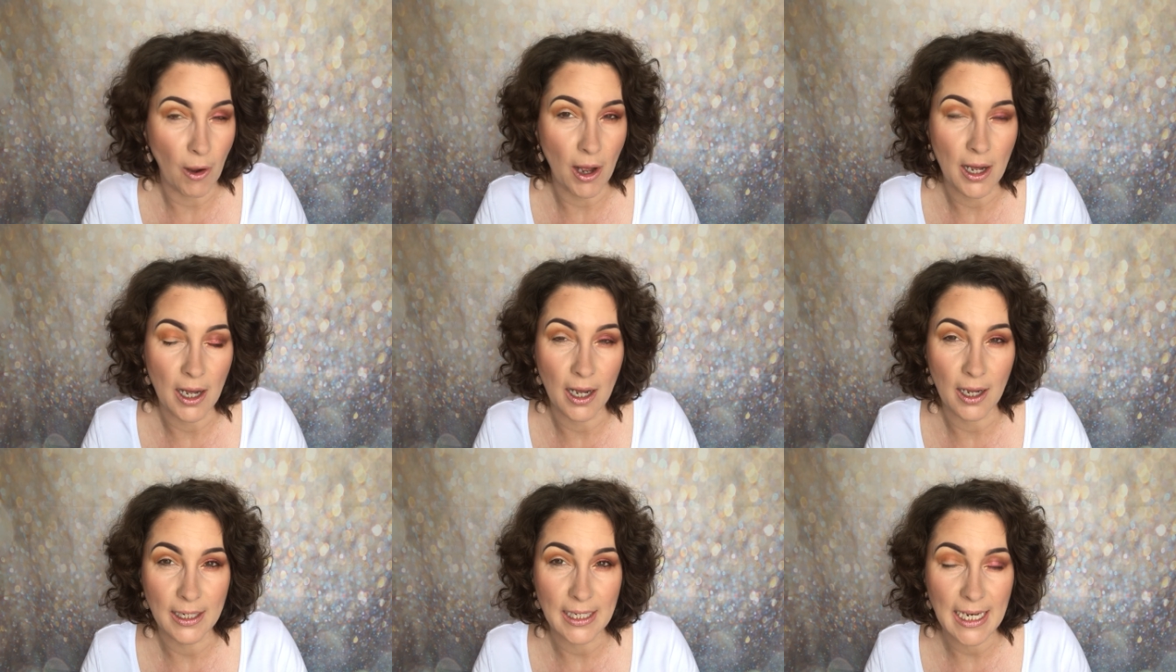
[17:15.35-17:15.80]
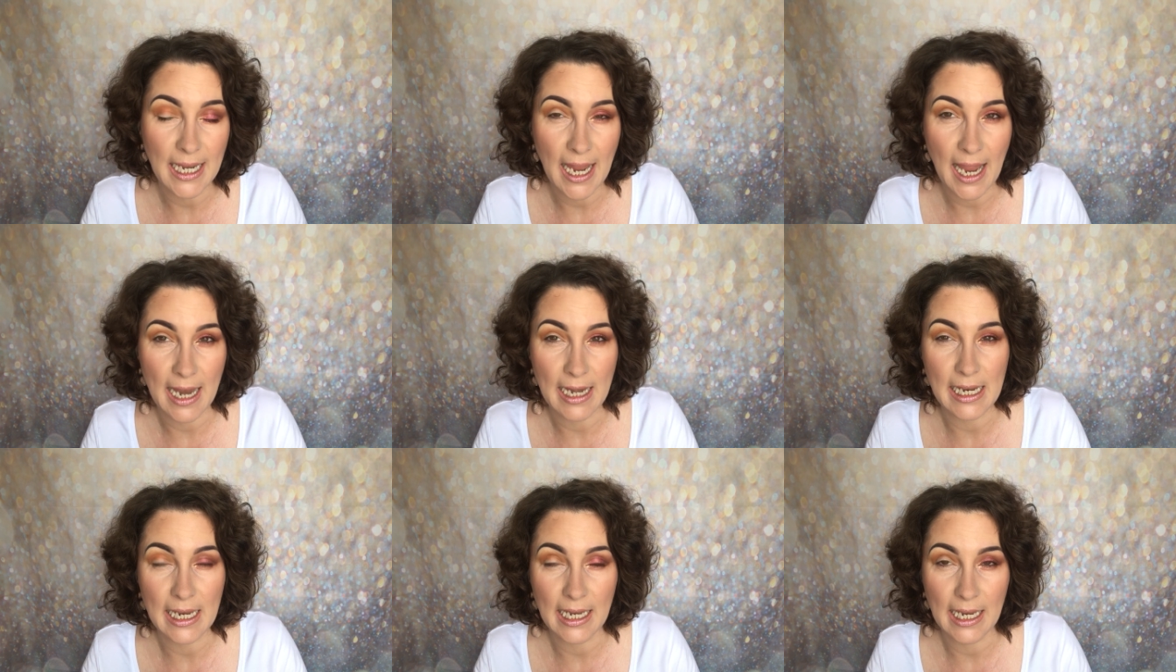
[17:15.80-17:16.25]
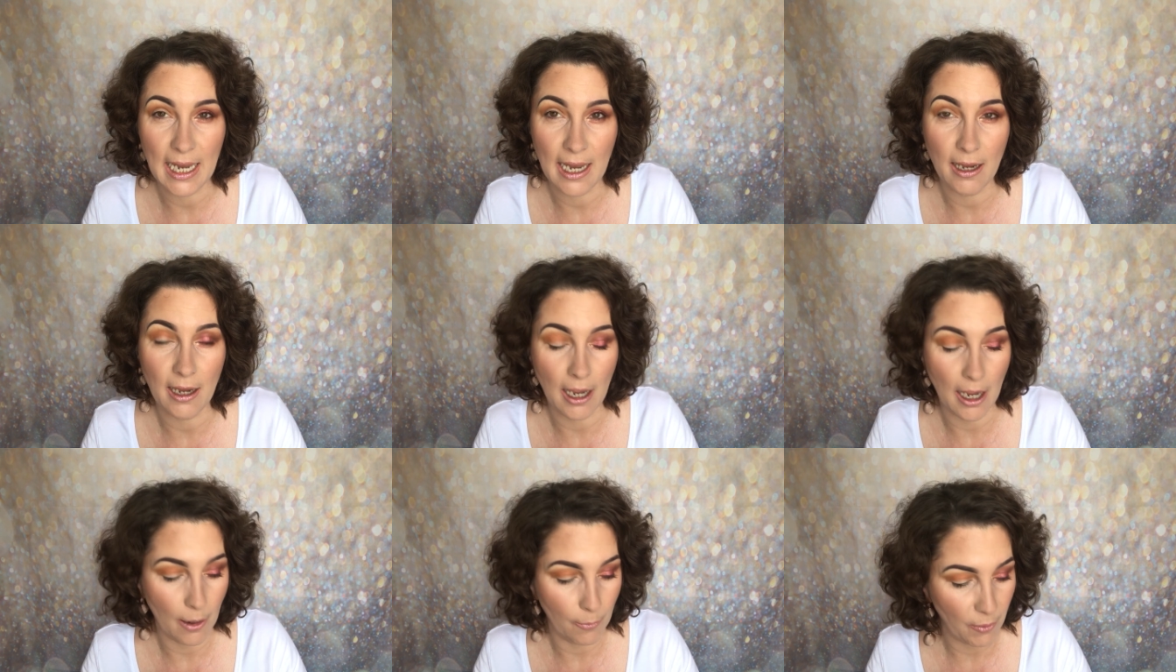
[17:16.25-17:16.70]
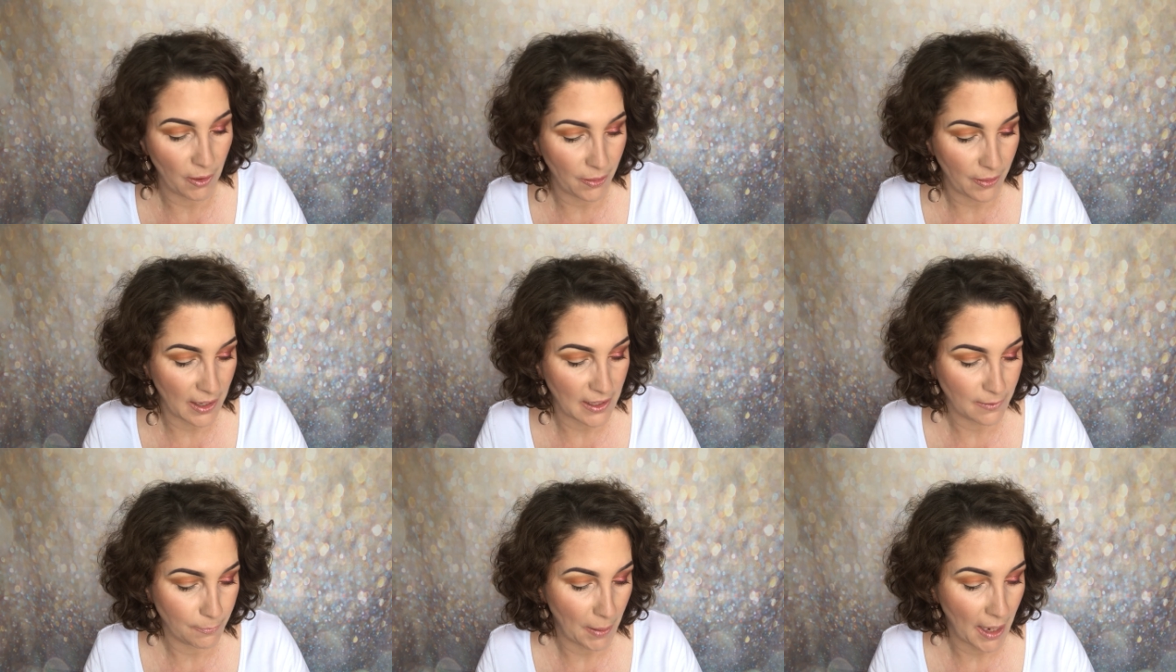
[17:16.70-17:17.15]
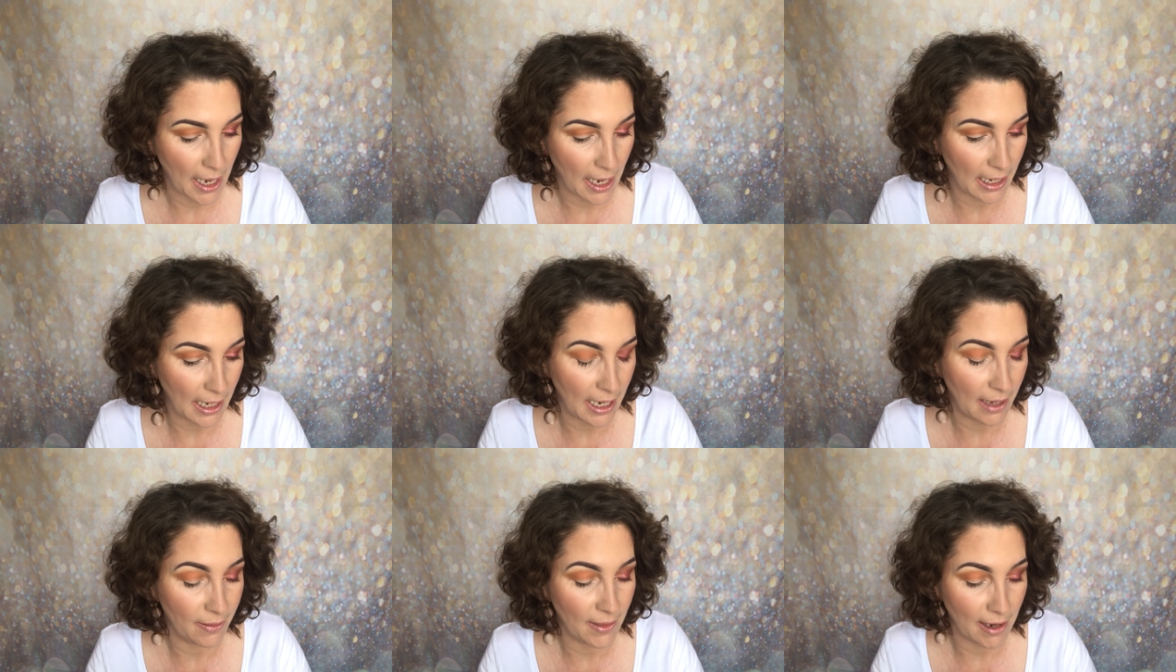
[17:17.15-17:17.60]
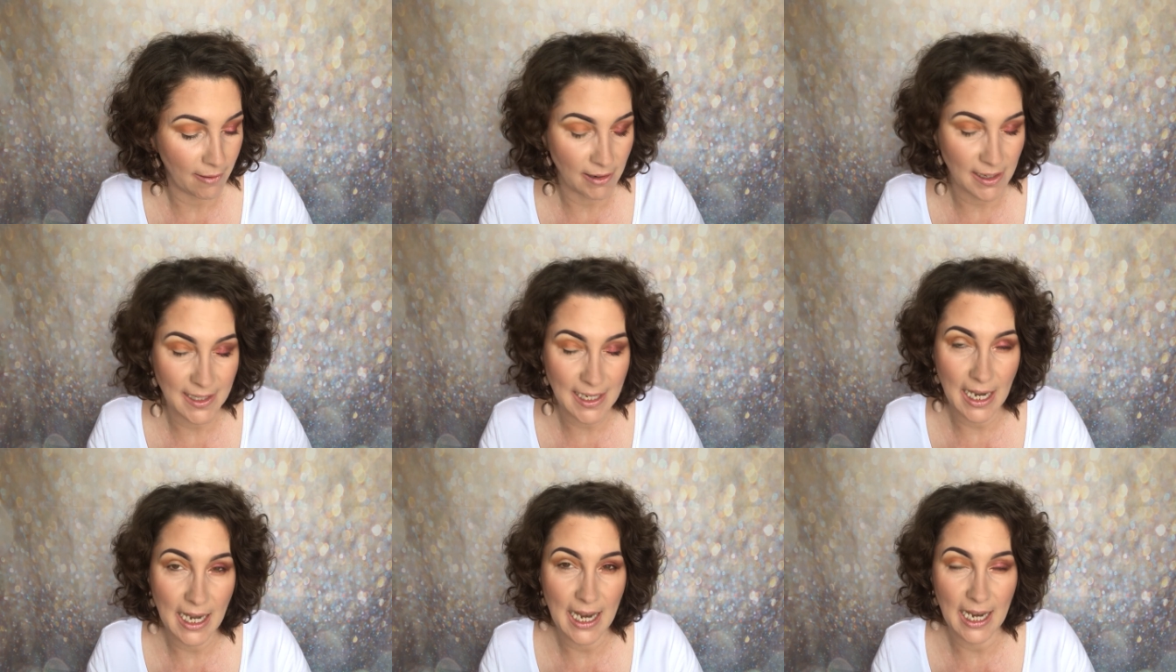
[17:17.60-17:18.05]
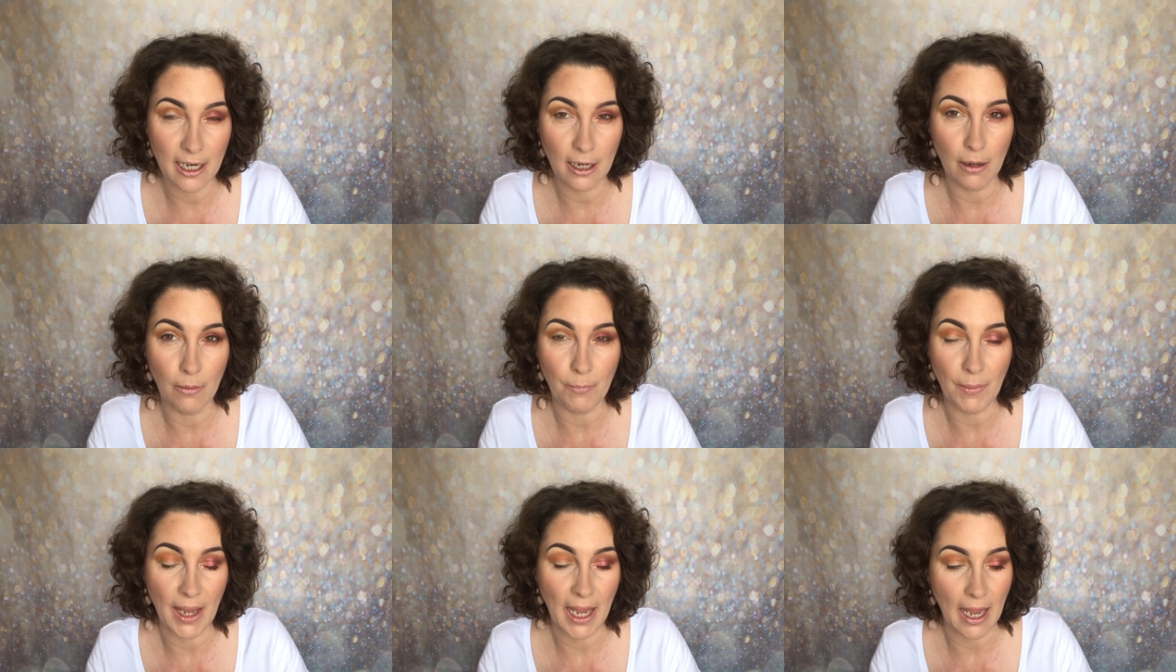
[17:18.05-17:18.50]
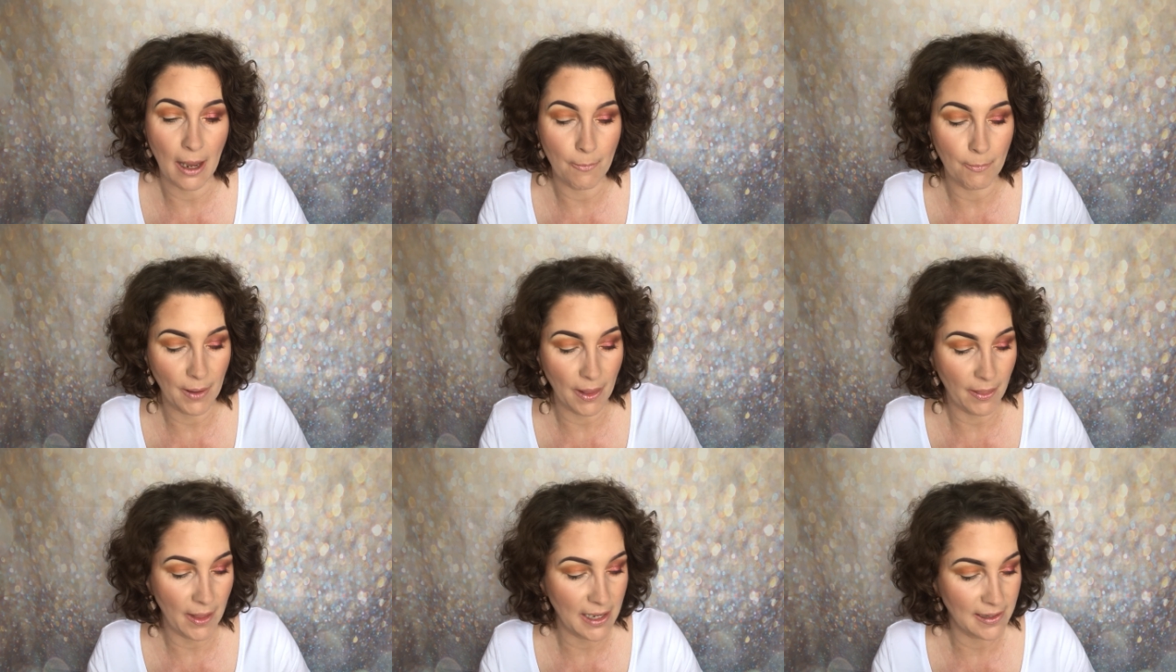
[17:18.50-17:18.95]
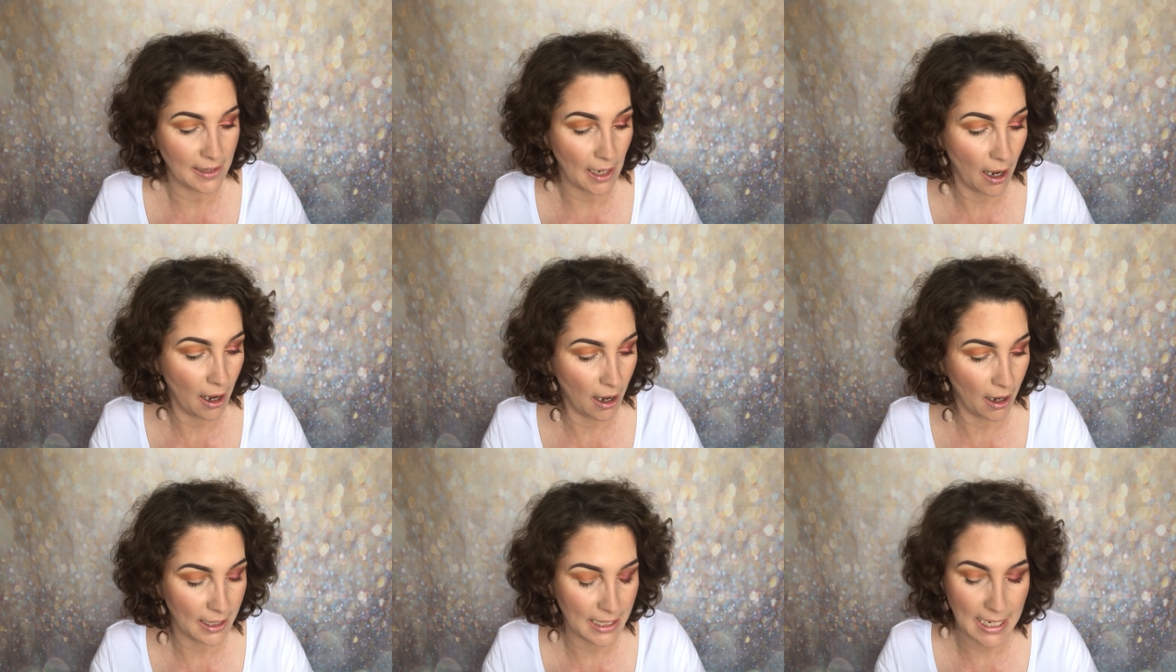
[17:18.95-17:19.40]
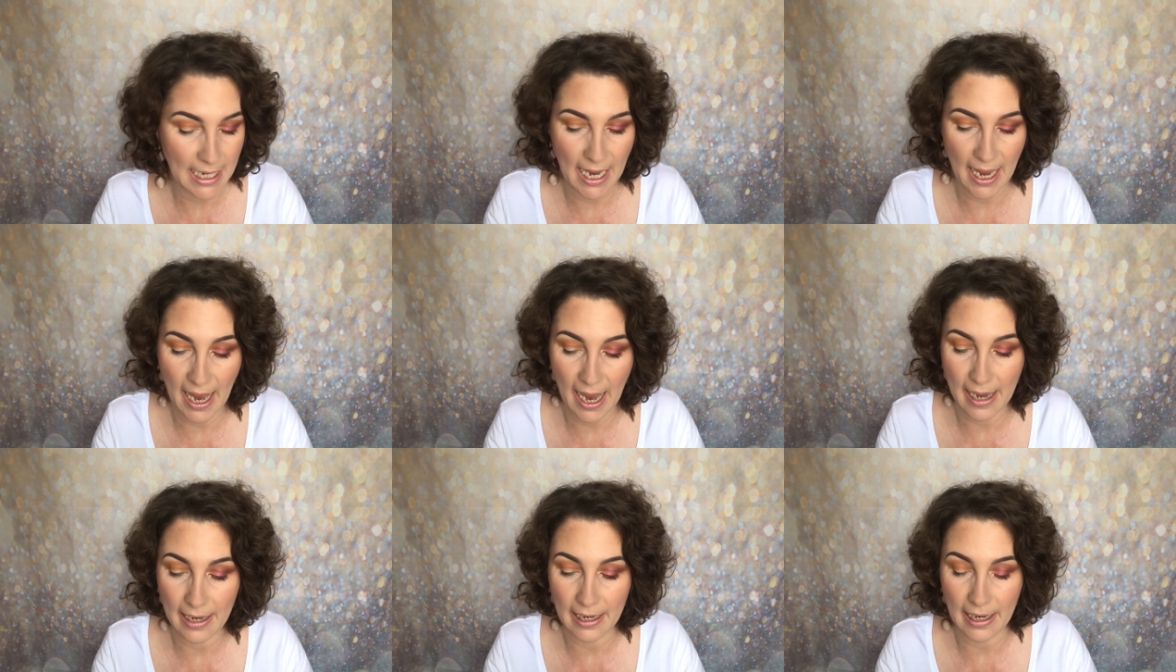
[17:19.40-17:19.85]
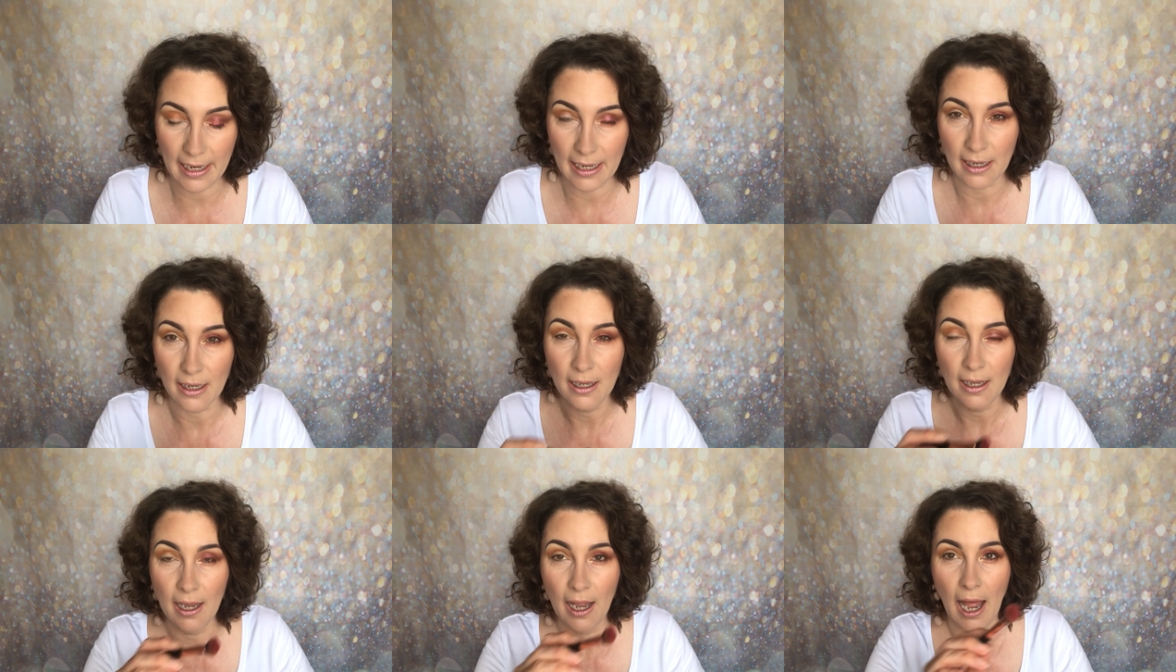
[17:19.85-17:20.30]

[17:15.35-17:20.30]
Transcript: hardly any kick up with this palette there is a little bit but there's hardly any